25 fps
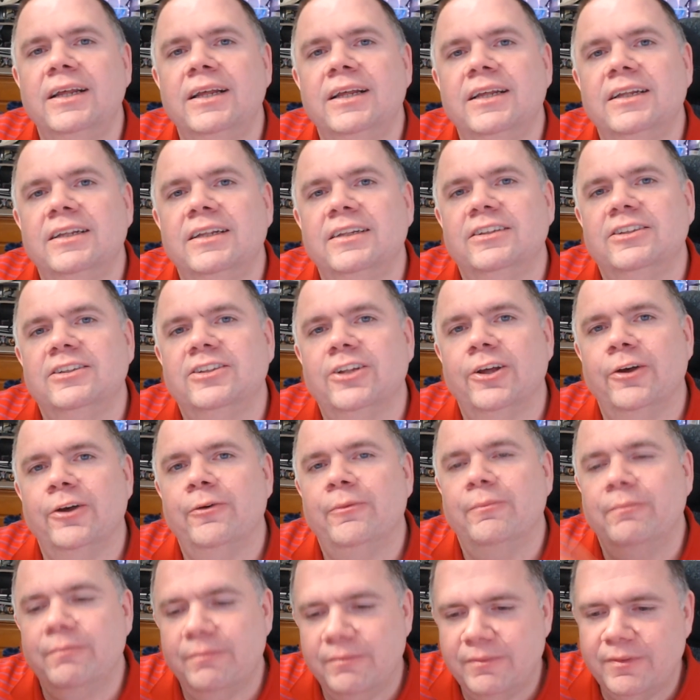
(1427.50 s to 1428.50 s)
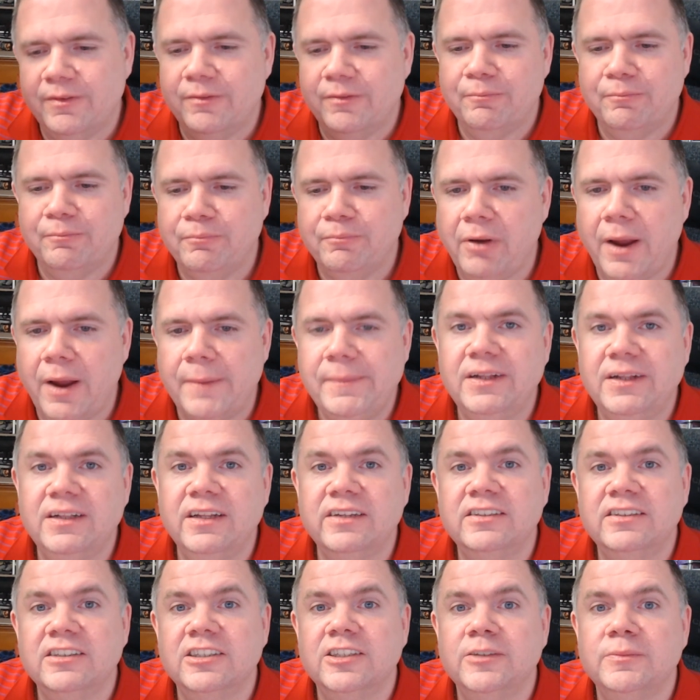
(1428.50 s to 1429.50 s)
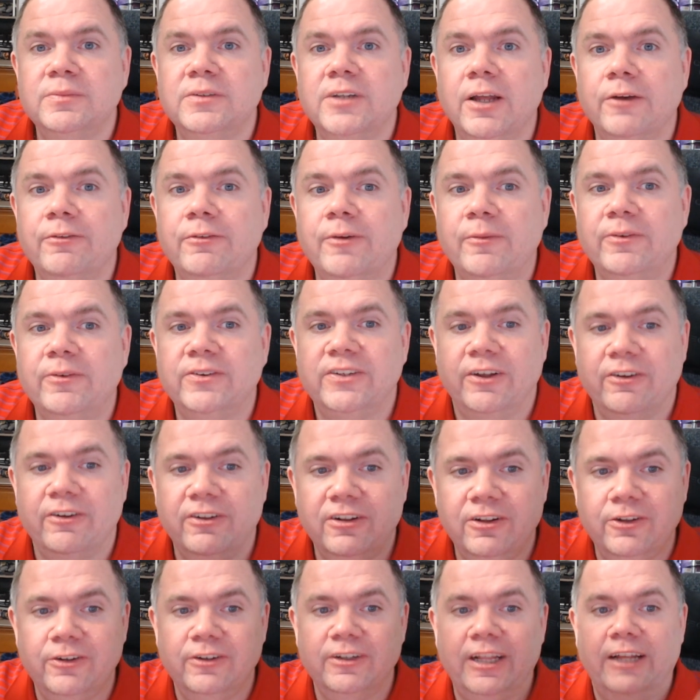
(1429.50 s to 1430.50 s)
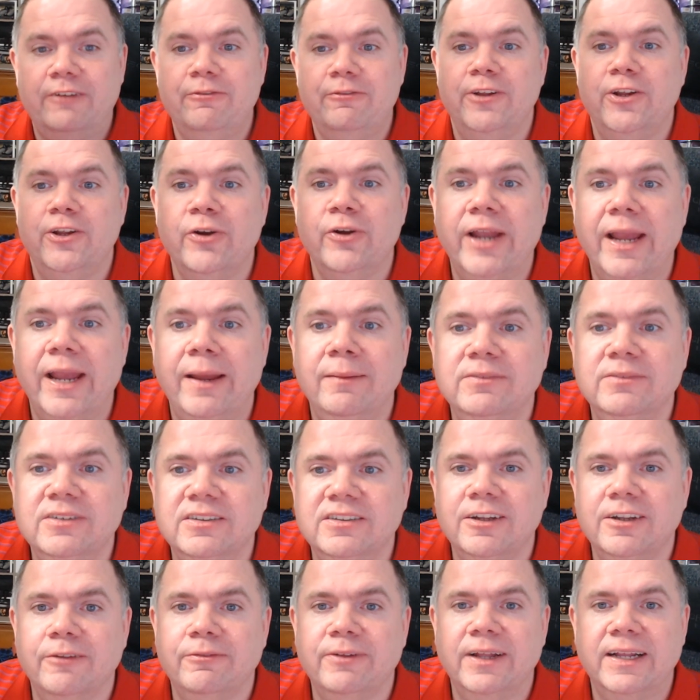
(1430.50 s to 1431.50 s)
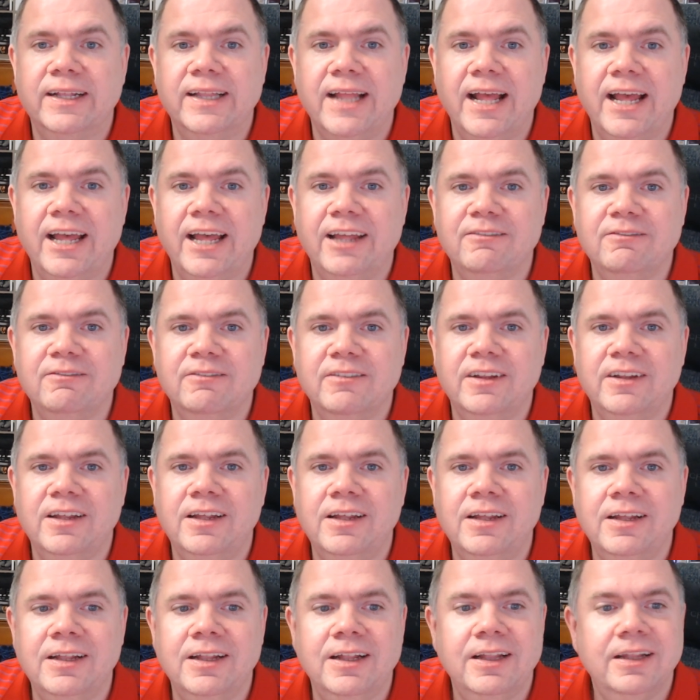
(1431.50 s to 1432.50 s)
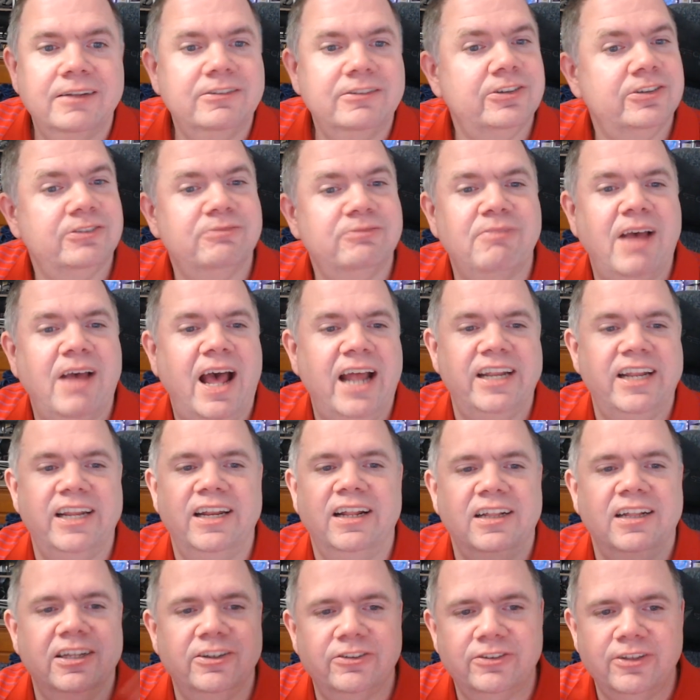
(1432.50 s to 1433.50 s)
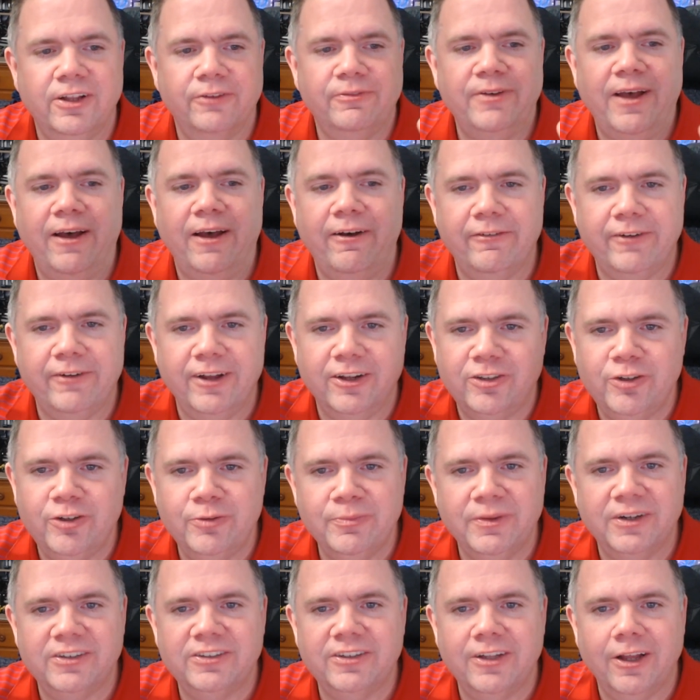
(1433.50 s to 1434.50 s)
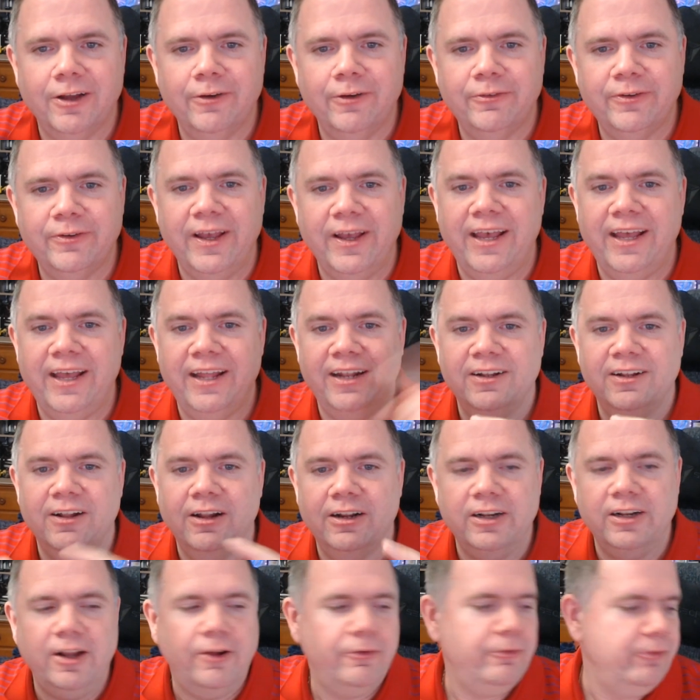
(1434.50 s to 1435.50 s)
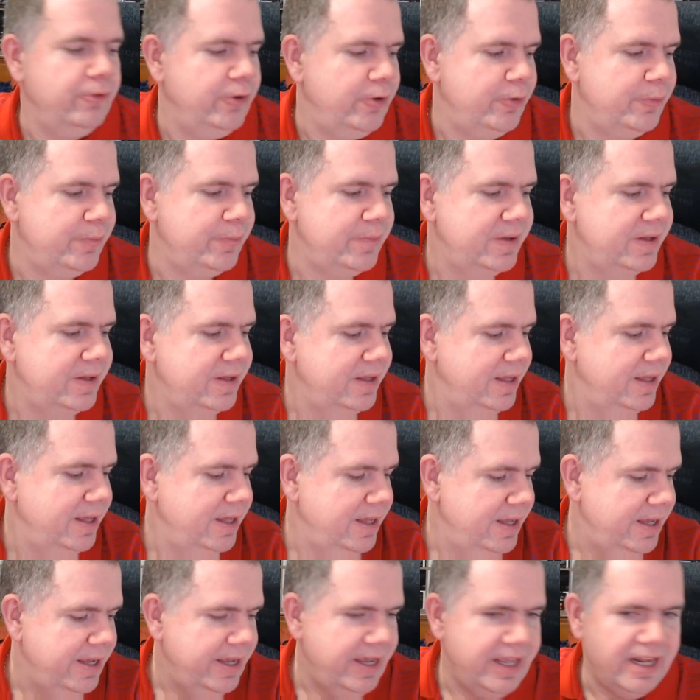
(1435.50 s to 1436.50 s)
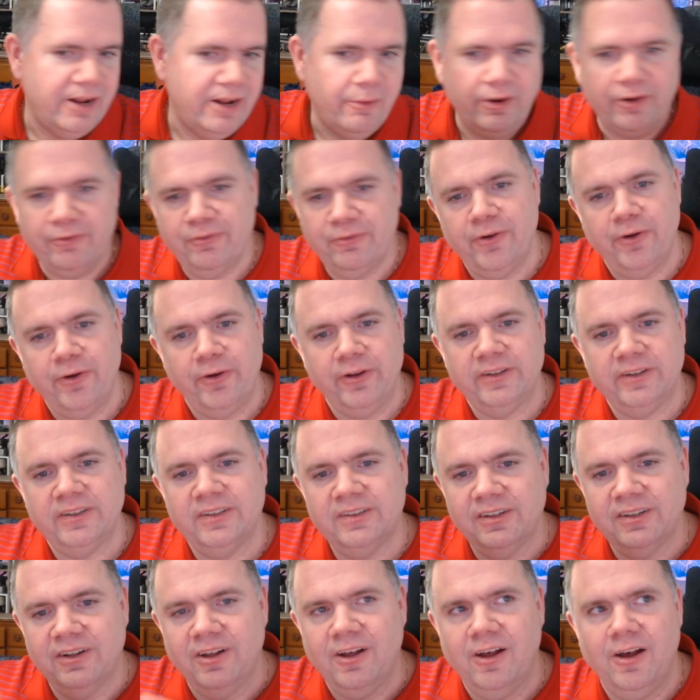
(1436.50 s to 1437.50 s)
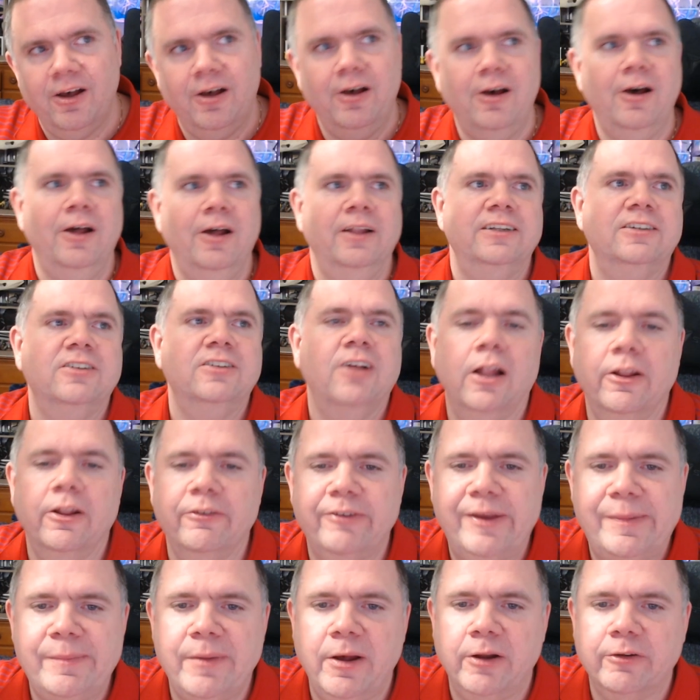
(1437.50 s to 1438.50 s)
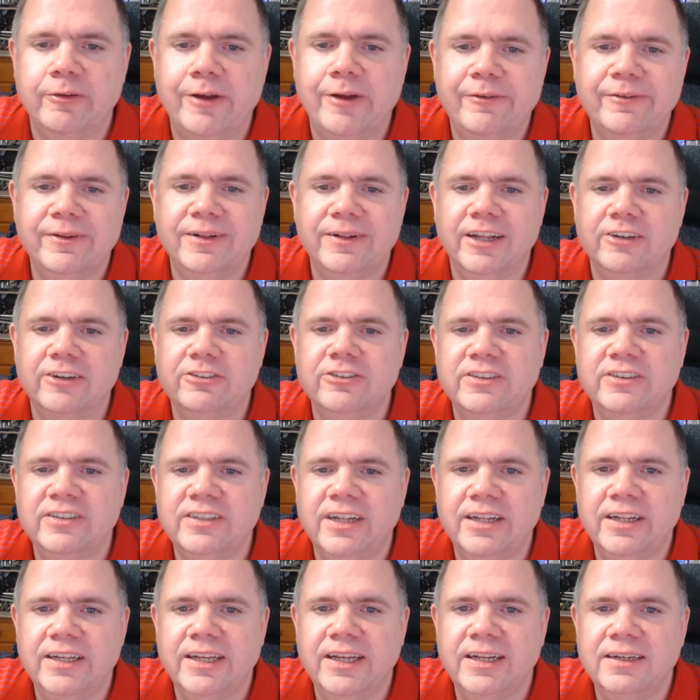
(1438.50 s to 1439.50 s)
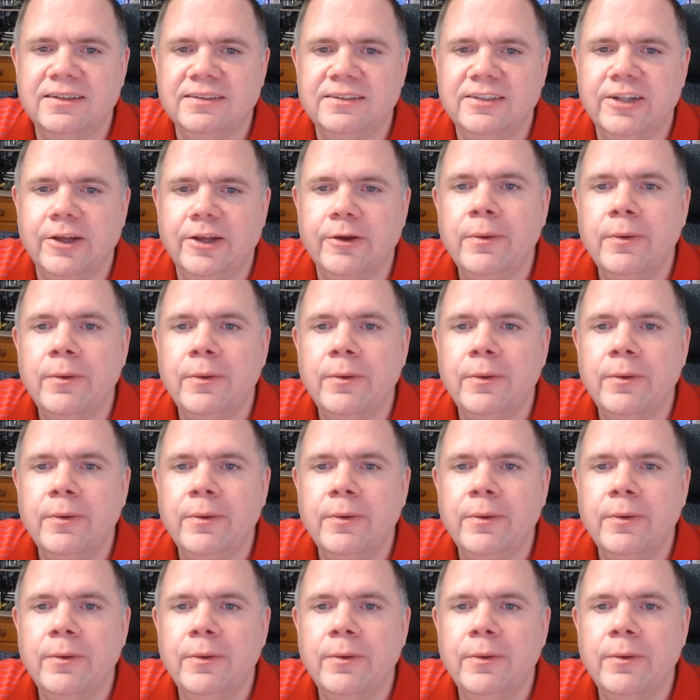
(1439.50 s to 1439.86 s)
so probably be listing some stuff out for sale, including like video games and stuff like that. Just, I need to clear stuff out. I've got too much stuff and not enough room, and I want to focus on this Hall of Fame autograph collection set again. So